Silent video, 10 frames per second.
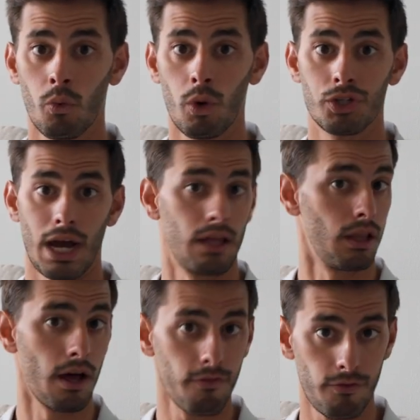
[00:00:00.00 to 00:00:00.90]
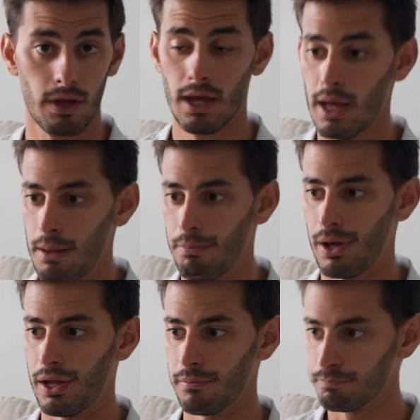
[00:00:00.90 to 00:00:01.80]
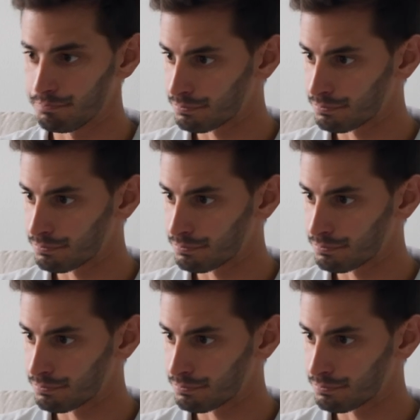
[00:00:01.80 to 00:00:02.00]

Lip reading: which I love. But